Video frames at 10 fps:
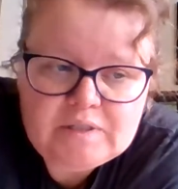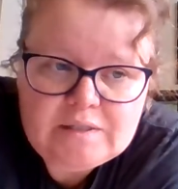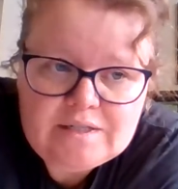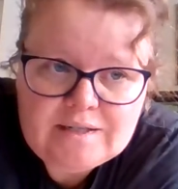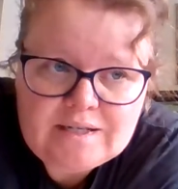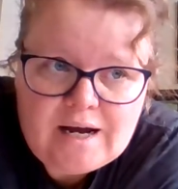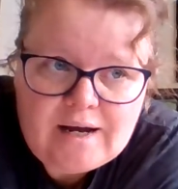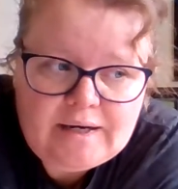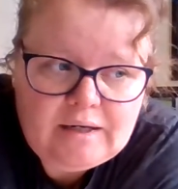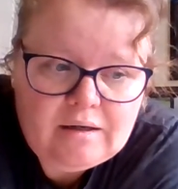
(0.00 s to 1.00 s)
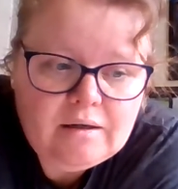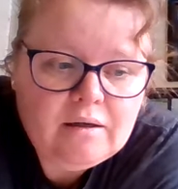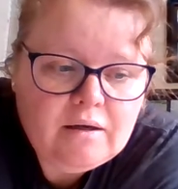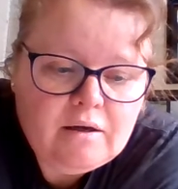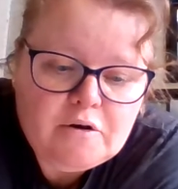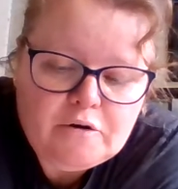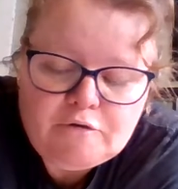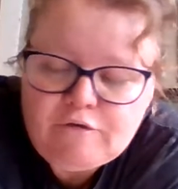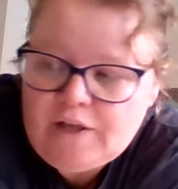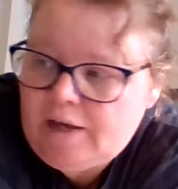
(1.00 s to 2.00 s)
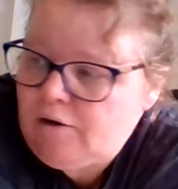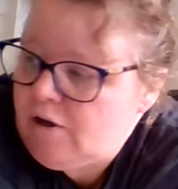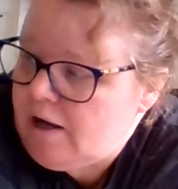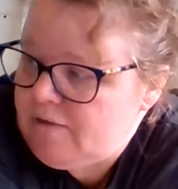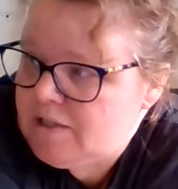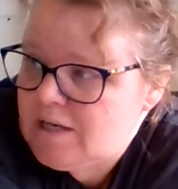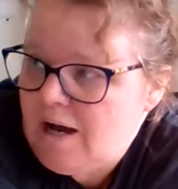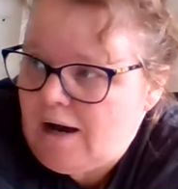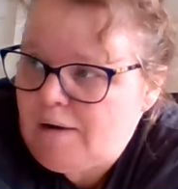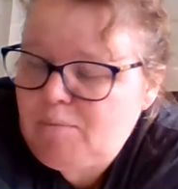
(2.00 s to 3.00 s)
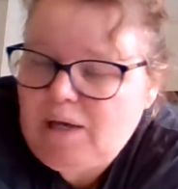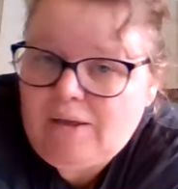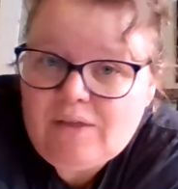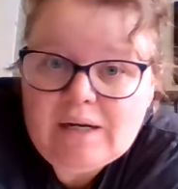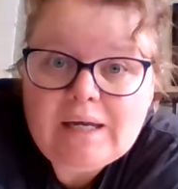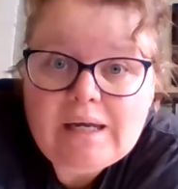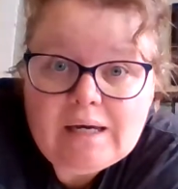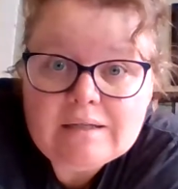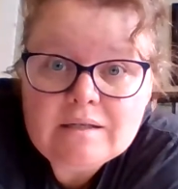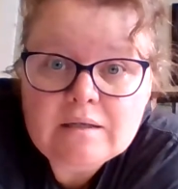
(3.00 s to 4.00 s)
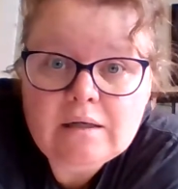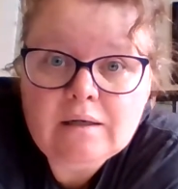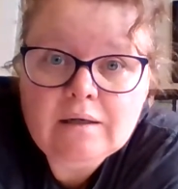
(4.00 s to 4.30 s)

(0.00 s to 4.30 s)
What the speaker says: design flannel on the top, and then I guess